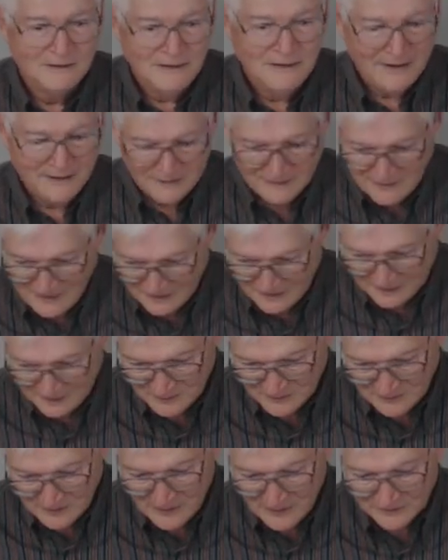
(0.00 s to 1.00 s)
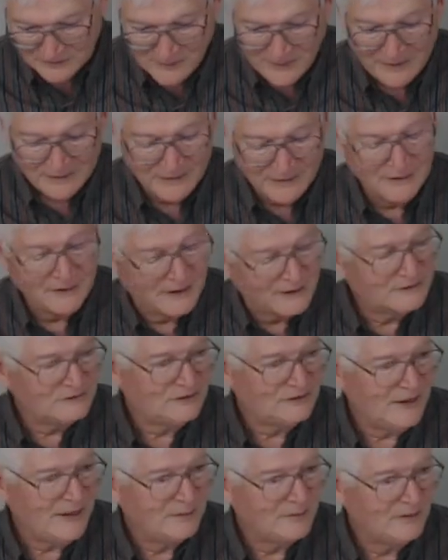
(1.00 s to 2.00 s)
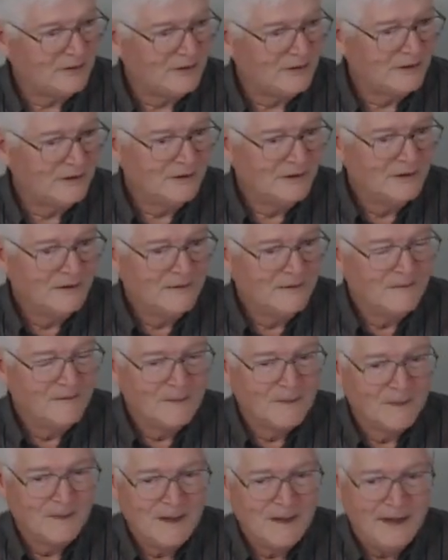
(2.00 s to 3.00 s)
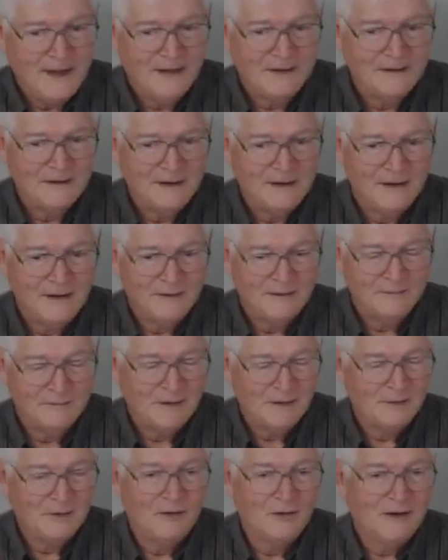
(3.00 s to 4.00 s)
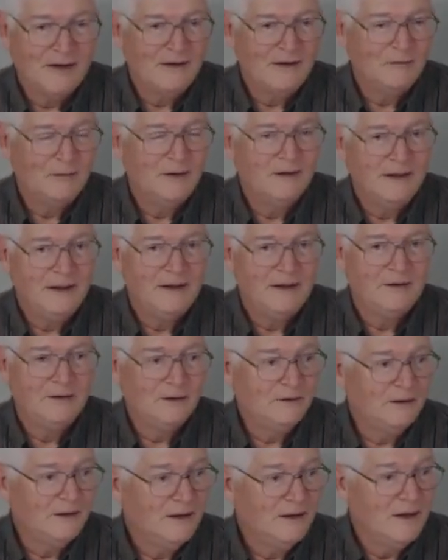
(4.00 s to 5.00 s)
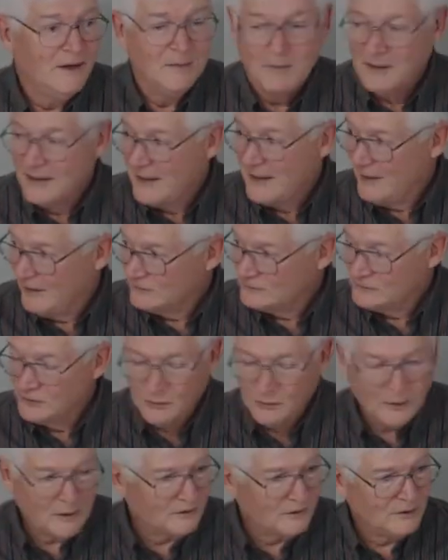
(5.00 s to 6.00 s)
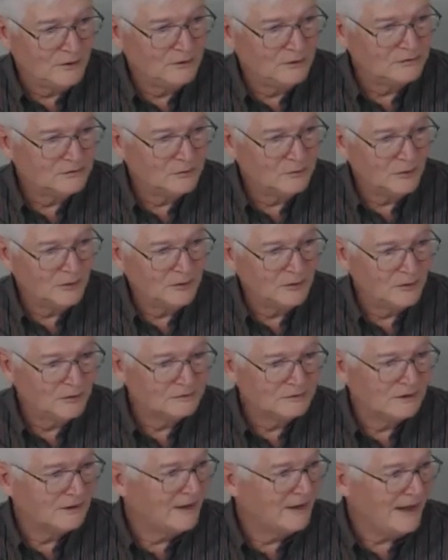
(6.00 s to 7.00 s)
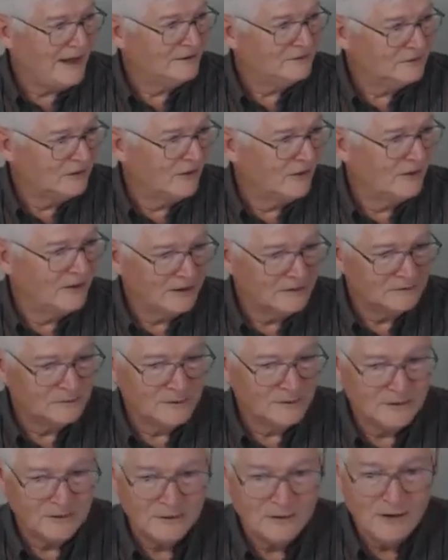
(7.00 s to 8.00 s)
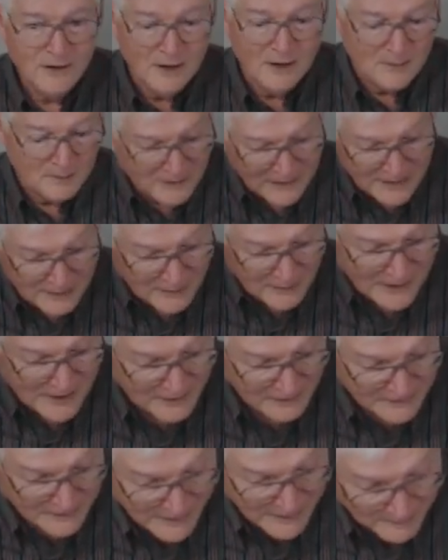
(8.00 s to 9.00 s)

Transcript: that the textbook talks about in the next chapter. But we only have one day to do it. But I also wanted to do some more of those little hands-on things with you. But I ran out of